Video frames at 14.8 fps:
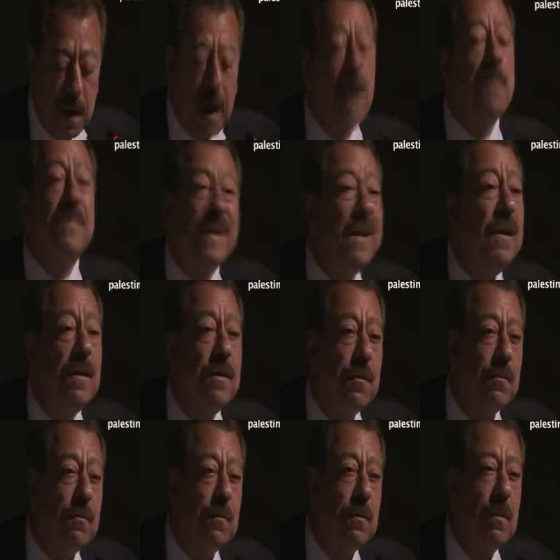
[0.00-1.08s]
I'm telling
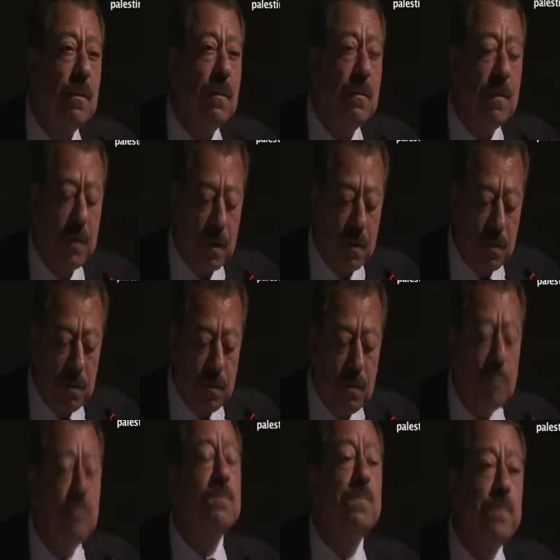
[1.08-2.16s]
you,
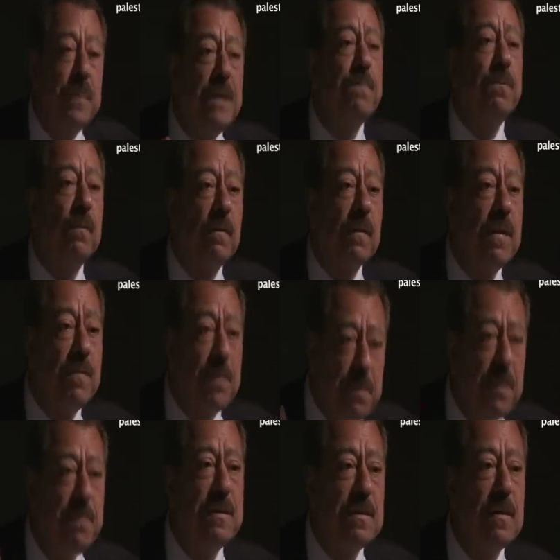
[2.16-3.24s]
those people in the
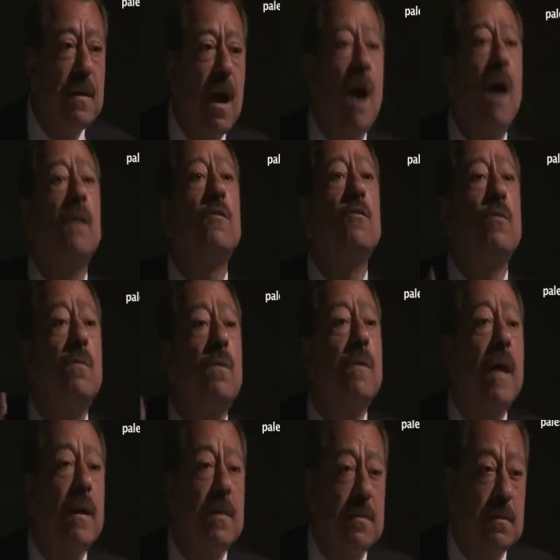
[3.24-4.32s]
BBC are
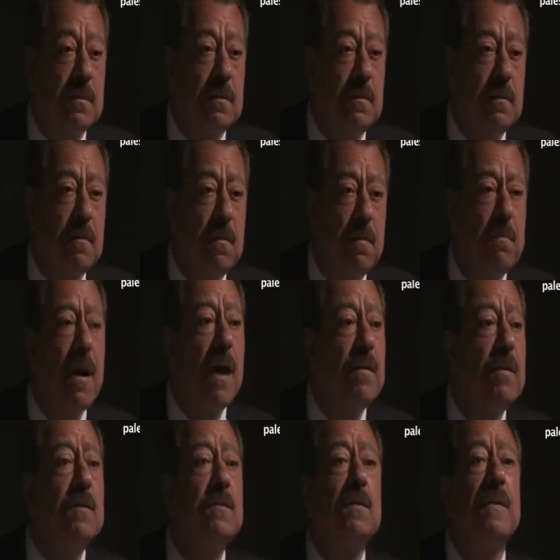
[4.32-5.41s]
terrorized by
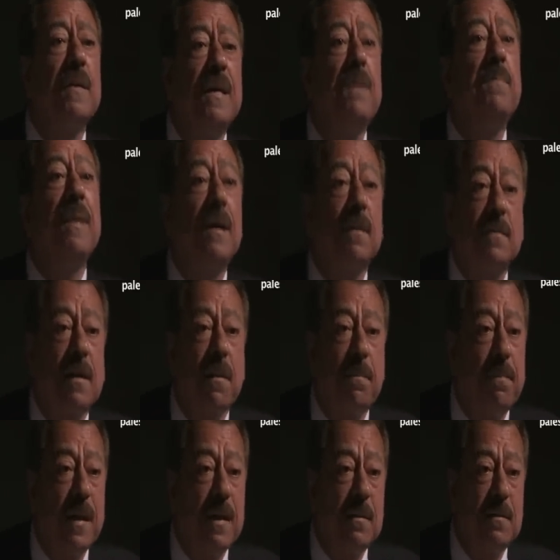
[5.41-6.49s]
these emails
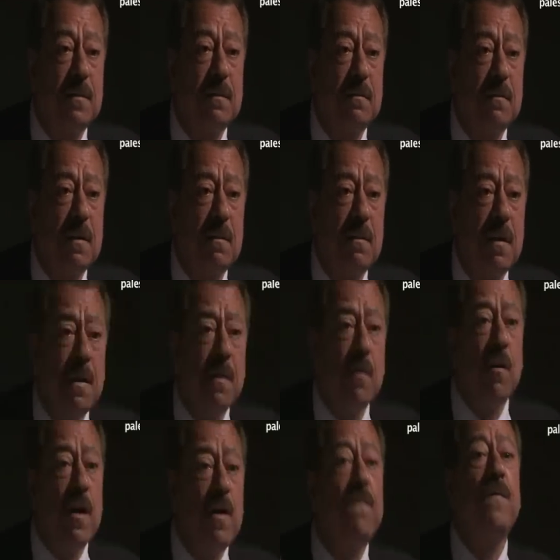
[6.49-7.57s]
campaigns.
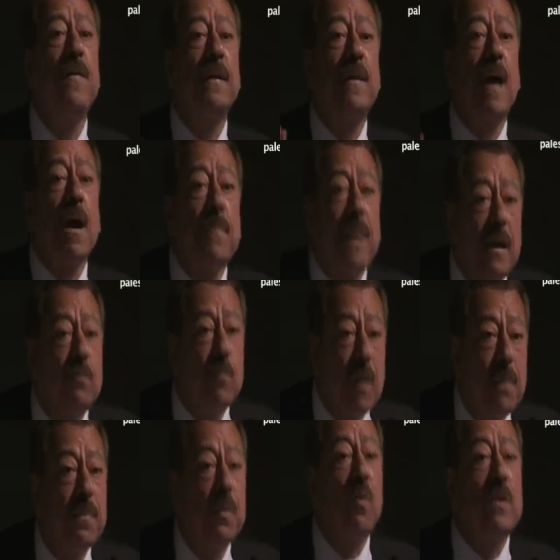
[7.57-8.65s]
Every time I do
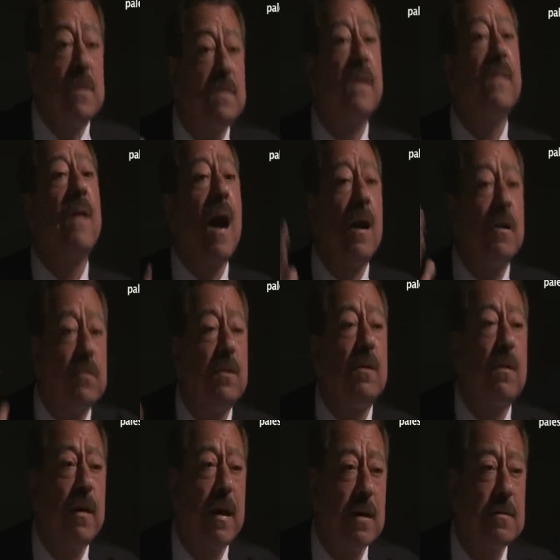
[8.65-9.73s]
appear, honestly, they are
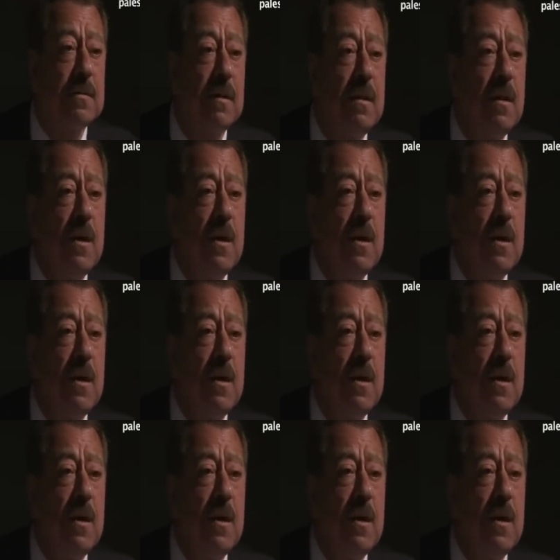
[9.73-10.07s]
terrorized.